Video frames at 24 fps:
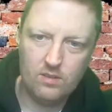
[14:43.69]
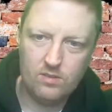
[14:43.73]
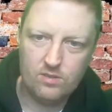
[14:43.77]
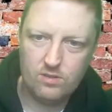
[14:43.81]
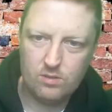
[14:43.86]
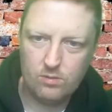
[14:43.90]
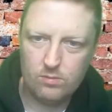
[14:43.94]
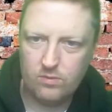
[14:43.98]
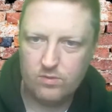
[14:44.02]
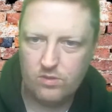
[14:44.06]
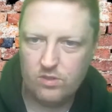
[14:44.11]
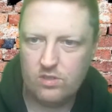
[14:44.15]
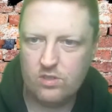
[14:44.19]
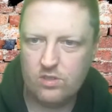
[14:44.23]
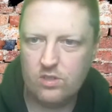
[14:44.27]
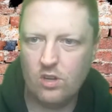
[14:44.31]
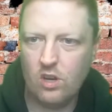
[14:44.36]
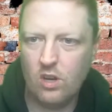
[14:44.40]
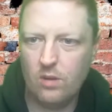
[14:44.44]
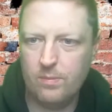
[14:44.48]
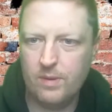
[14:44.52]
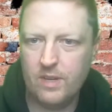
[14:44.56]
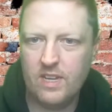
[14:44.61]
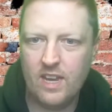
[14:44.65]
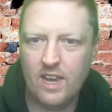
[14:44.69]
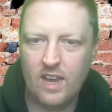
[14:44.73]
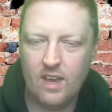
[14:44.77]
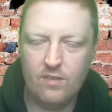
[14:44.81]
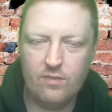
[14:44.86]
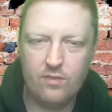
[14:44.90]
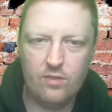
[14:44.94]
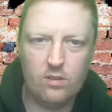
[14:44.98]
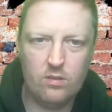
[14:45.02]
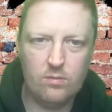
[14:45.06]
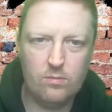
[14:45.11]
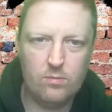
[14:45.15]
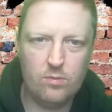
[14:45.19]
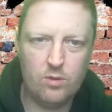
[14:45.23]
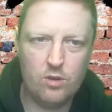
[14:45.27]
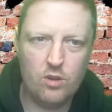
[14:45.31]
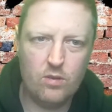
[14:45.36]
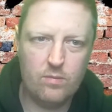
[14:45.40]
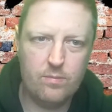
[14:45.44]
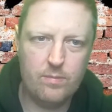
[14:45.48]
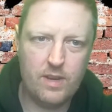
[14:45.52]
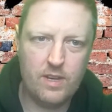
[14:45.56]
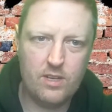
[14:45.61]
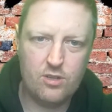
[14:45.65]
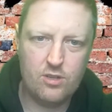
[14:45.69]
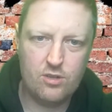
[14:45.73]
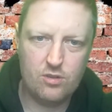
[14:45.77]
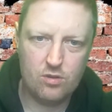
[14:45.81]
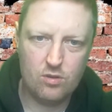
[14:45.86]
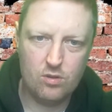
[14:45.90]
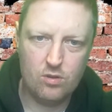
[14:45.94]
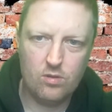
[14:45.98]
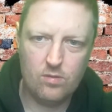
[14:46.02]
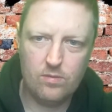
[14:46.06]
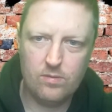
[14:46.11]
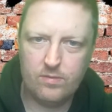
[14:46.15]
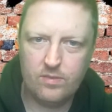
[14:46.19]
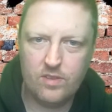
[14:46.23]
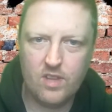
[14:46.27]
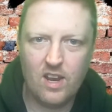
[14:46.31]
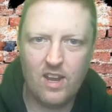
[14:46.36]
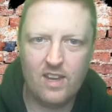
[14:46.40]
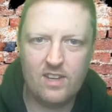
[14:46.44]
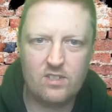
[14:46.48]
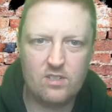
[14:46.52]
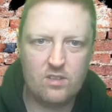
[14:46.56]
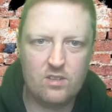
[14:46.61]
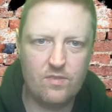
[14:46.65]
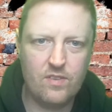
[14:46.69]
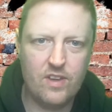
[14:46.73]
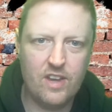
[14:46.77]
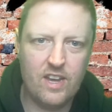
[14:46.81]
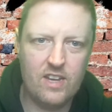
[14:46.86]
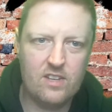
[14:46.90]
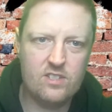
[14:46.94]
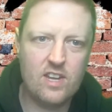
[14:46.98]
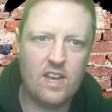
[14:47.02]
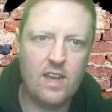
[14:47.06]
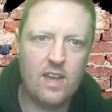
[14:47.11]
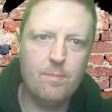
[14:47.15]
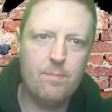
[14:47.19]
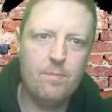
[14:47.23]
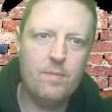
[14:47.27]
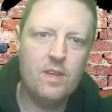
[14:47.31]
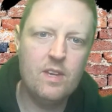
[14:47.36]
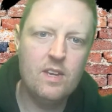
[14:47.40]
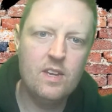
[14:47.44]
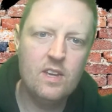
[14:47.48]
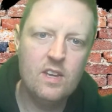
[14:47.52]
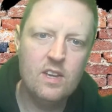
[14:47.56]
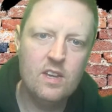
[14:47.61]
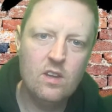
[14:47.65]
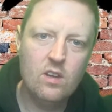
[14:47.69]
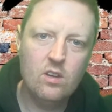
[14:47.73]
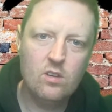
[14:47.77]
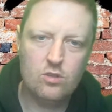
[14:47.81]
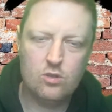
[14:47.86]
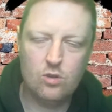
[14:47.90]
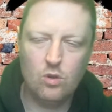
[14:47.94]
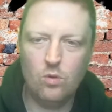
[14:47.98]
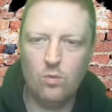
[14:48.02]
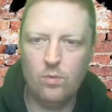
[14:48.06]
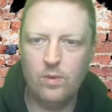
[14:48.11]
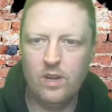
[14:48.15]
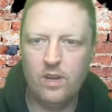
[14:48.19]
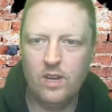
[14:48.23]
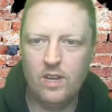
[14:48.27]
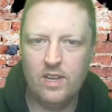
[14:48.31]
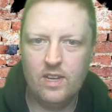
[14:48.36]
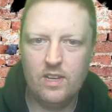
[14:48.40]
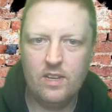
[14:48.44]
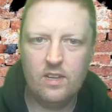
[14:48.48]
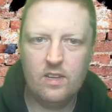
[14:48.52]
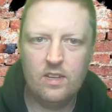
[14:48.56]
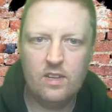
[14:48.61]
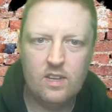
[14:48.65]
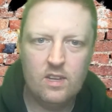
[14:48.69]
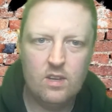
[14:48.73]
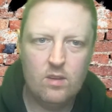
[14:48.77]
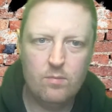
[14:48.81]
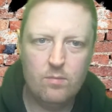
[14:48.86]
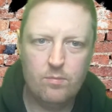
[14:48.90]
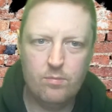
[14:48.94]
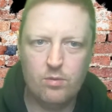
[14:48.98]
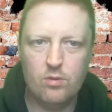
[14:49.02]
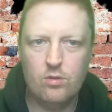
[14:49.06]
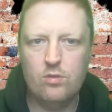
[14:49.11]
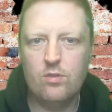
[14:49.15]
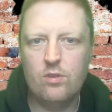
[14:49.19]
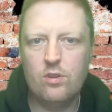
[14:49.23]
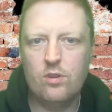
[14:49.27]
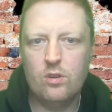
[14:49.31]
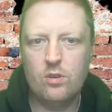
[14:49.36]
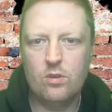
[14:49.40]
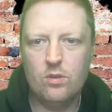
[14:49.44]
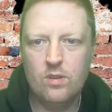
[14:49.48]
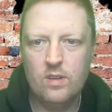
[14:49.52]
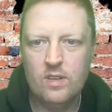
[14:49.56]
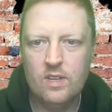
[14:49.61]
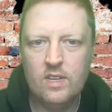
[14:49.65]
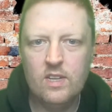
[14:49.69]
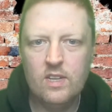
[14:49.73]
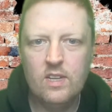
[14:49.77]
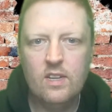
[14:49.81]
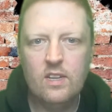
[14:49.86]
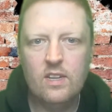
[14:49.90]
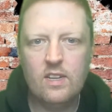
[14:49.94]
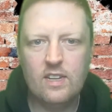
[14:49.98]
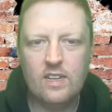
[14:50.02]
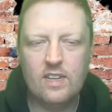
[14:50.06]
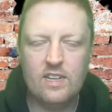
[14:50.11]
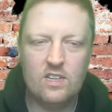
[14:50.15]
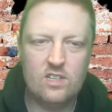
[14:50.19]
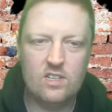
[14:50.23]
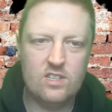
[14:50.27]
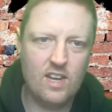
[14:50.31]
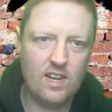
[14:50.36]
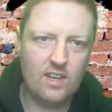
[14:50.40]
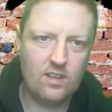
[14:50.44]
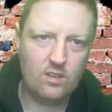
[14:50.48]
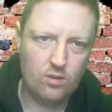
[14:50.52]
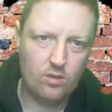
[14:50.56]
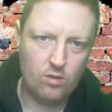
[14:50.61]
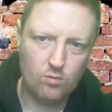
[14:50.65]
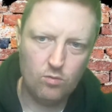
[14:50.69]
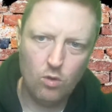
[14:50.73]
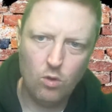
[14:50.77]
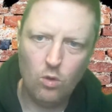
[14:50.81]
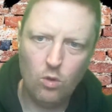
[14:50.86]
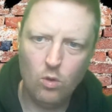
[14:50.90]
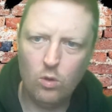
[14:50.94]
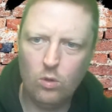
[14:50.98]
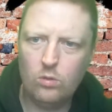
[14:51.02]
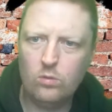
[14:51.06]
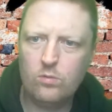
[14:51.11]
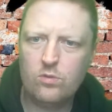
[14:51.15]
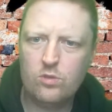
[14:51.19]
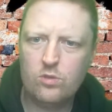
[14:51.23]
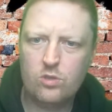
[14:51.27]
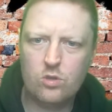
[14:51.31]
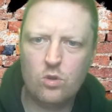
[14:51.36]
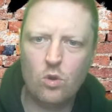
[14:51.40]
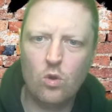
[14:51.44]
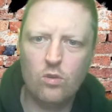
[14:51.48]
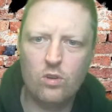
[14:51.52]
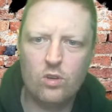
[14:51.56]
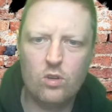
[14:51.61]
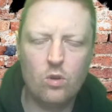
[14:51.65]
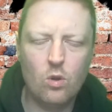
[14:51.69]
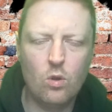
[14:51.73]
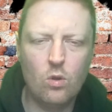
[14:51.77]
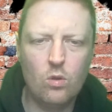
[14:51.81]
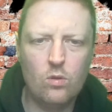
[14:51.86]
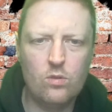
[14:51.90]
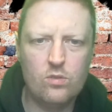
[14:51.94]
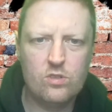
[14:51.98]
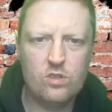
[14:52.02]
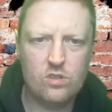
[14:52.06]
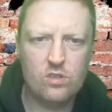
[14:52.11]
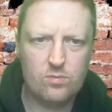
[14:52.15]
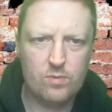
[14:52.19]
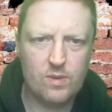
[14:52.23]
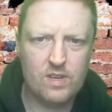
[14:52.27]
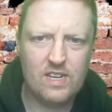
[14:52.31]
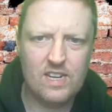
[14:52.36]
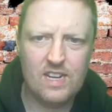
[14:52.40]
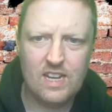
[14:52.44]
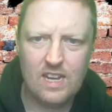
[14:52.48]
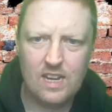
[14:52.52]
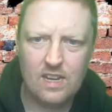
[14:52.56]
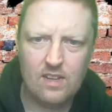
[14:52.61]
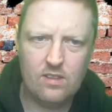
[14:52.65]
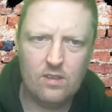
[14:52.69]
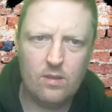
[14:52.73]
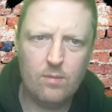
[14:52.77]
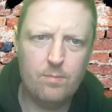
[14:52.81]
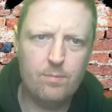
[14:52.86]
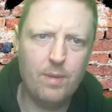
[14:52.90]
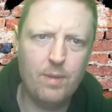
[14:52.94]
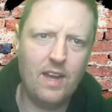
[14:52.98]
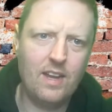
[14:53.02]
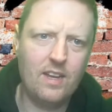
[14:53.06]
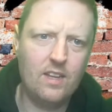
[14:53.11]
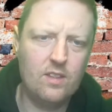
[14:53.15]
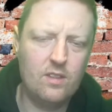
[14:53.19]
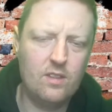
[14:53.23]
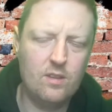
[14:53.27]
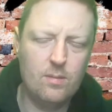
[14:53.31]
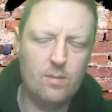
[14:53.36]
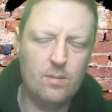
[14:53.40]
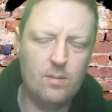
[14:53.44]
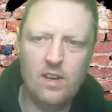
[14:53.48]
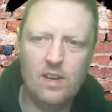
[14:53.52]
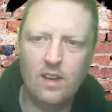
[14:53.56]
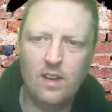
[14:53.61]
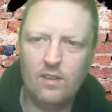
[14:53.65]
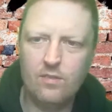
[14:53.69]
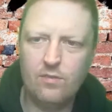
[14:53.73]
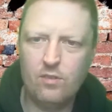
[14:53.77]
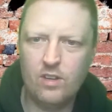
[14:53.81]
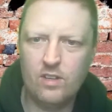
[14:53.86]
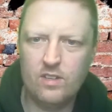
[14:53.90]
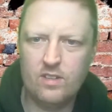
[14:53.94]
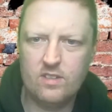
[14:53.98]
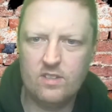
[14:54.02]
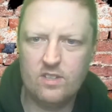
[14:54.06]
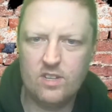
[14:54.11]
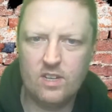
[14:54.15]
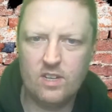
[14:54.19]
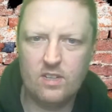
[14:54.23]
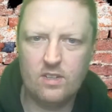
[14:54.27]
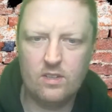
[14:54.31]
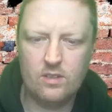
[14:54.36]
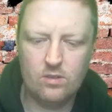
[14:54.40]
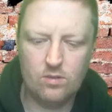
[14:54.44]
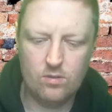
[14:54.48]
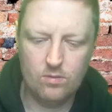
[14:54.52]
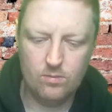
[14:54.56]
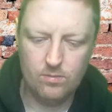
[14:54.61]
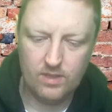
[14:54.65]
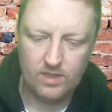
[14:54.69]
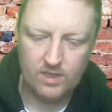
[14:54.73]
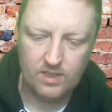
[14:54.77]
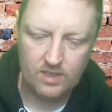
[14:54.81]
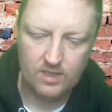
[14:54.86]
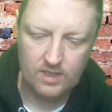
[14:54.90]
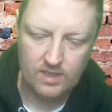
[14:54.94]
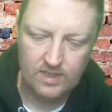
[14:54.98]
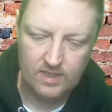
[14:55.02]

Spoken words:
So we've just got to be careful, and we've got to make sure the likes of ASM, Joe Willock, Bruno, Isak, they're all scoring goals because we need them banging them in left, right and centre, don't we?